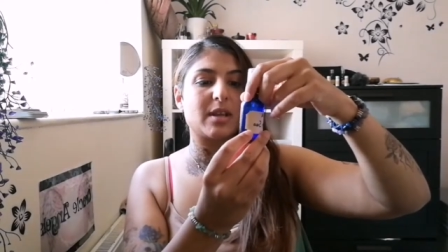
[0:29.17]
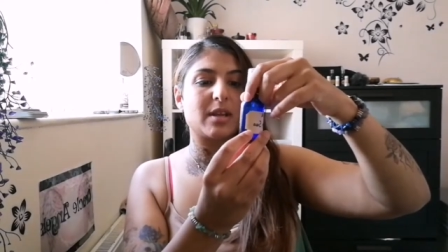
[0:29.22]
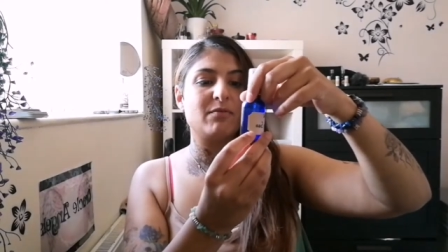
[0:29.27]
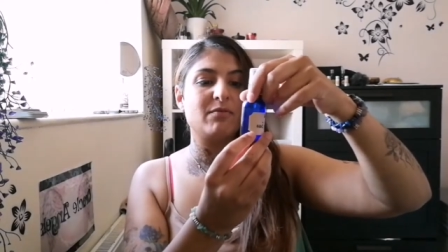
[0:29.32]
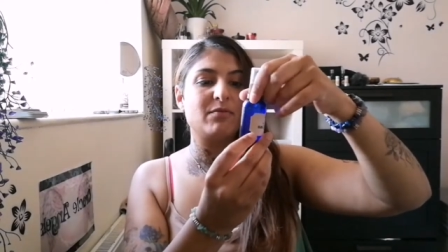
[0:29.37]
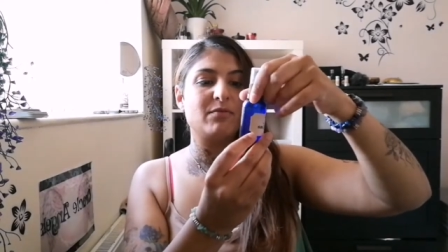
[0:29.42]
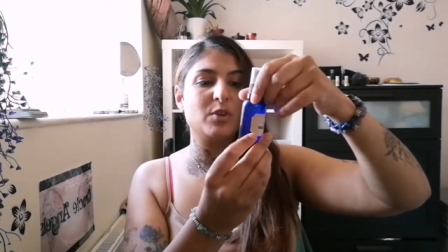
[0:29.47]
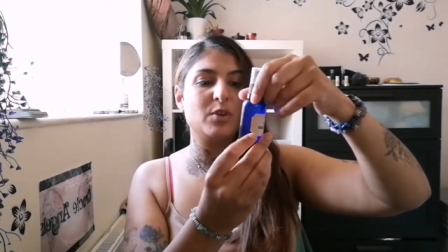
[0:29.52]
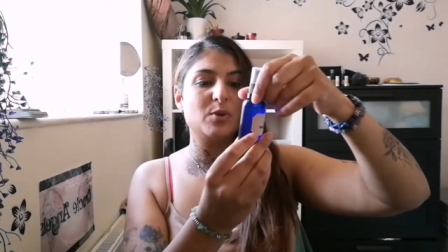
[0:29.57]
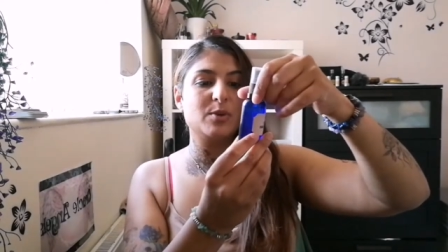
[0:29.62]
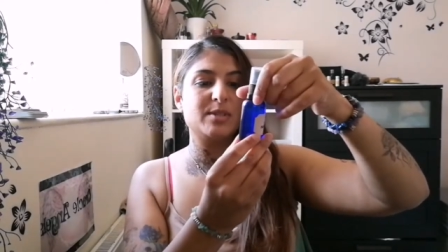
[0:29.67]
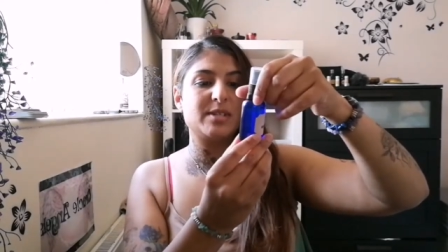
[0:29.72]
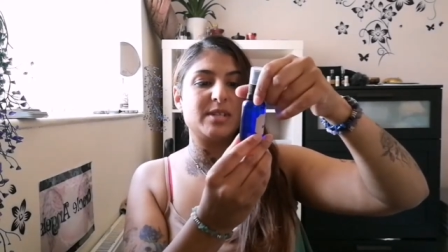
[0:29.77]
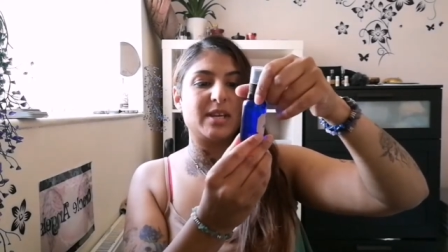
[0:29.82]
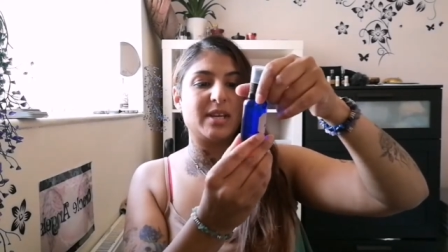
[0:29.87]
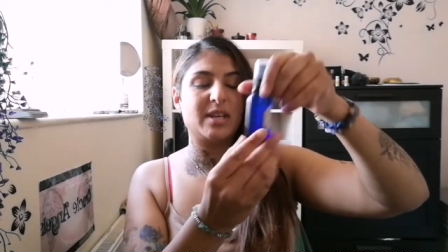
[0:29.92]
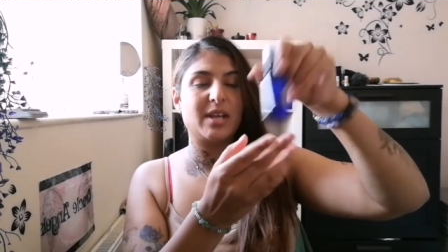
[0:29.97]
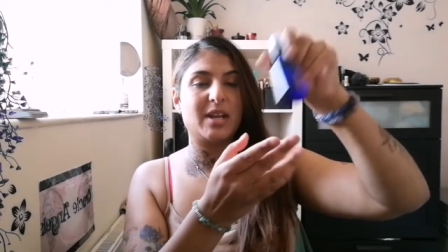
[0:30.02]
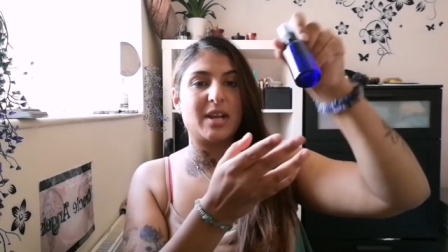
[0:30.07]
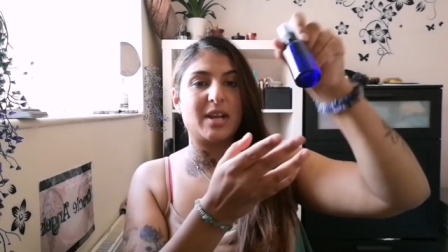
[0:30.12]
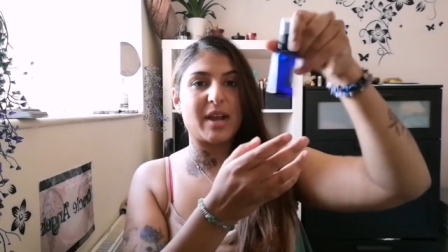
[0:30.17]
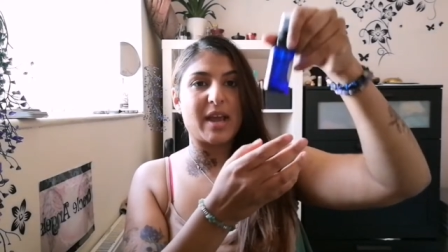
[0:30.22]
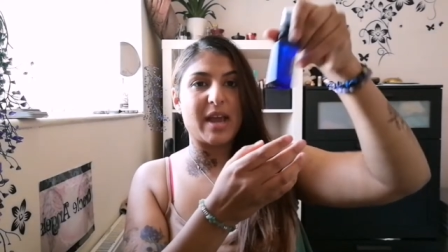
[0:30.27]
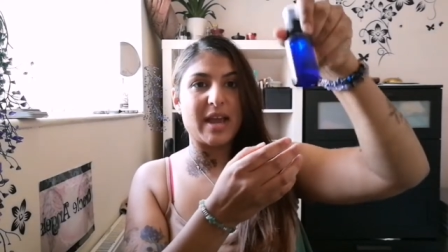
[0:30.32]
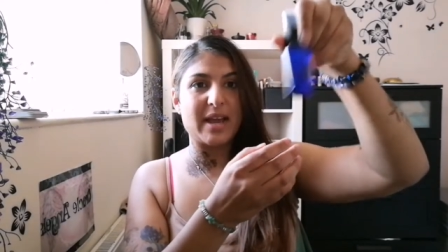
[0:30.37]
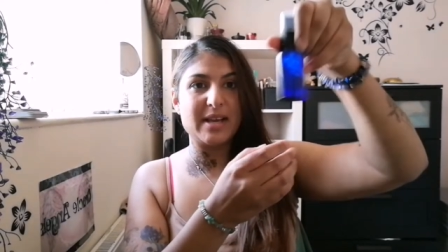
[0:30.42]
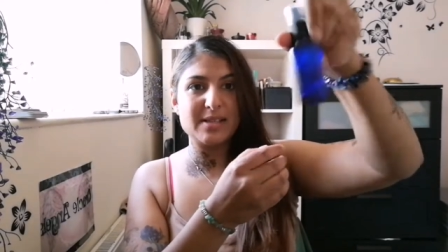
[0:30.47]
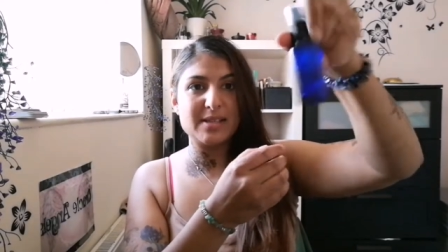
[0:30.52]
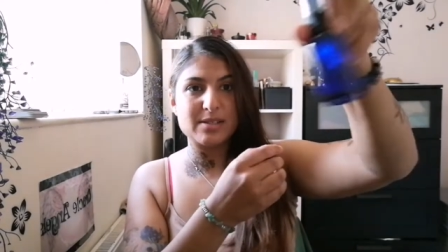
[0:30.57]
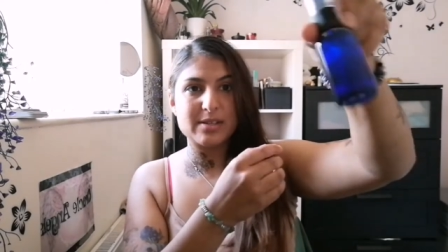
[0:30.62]
infused in it,
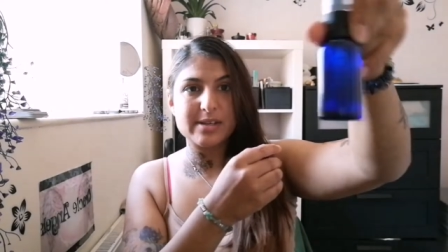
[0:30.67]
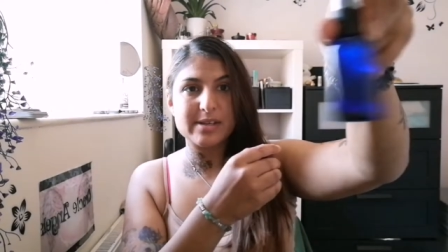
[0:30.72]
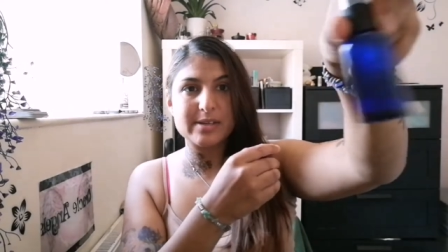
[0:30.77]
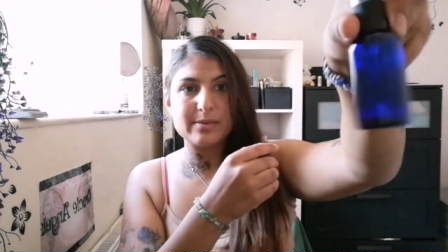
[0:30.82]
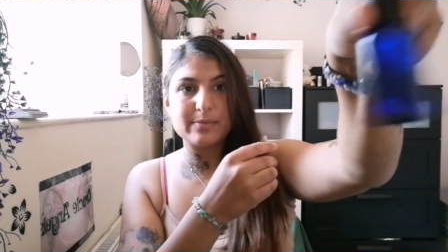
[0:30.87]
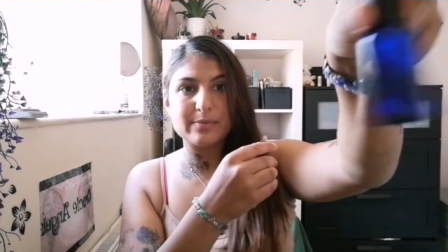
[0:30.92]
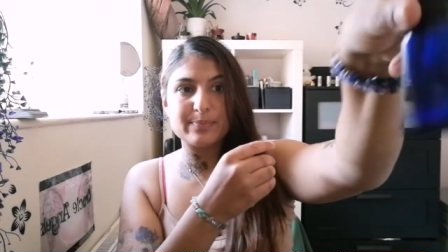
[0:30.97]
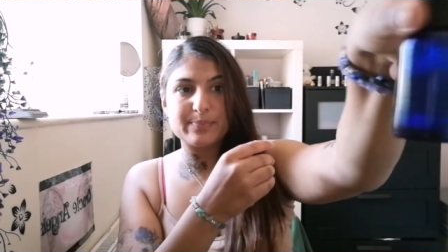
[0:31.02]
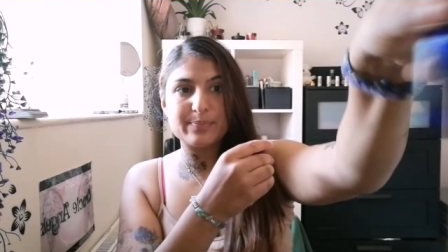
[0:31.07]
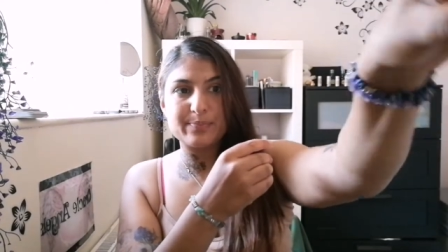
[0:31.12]
okay? So,